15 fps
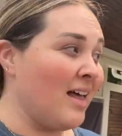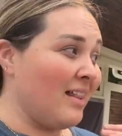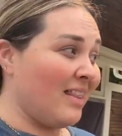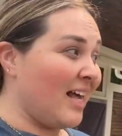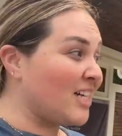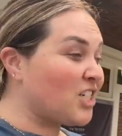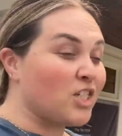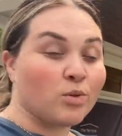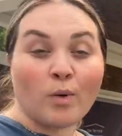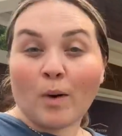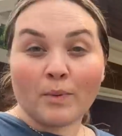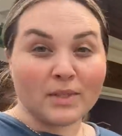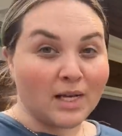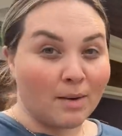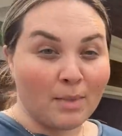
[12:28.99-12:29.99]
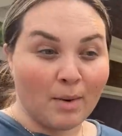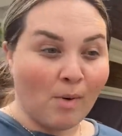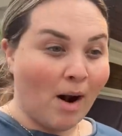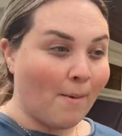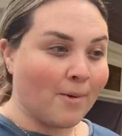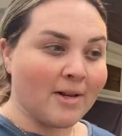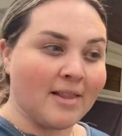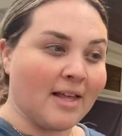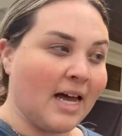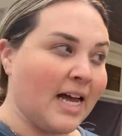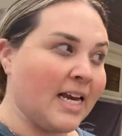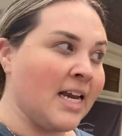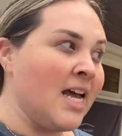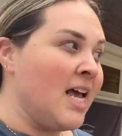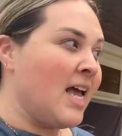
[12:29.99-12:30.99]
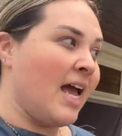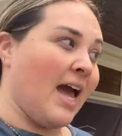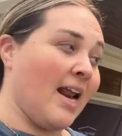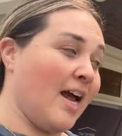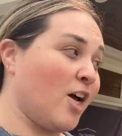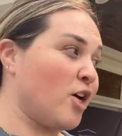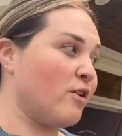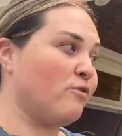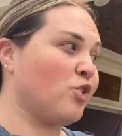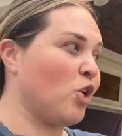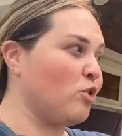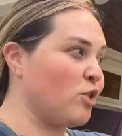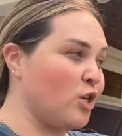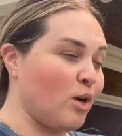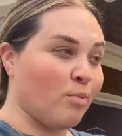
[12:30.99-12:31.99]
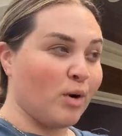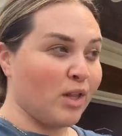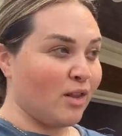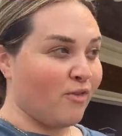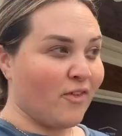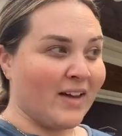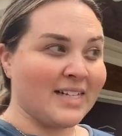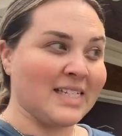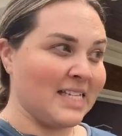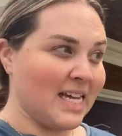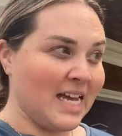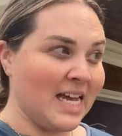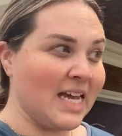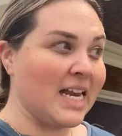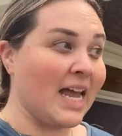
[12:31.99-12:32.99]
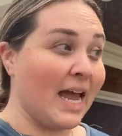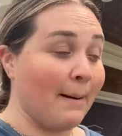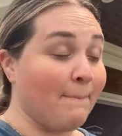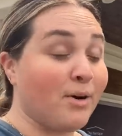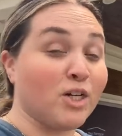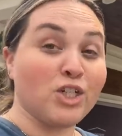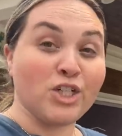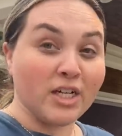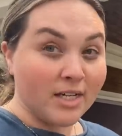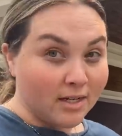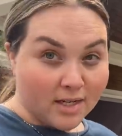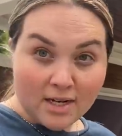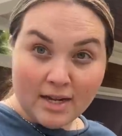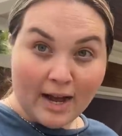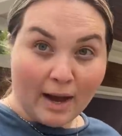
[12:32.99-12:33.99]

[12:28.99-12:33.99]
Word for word: That's just what was on my property line. And I could have chosen to bring the fence in and push it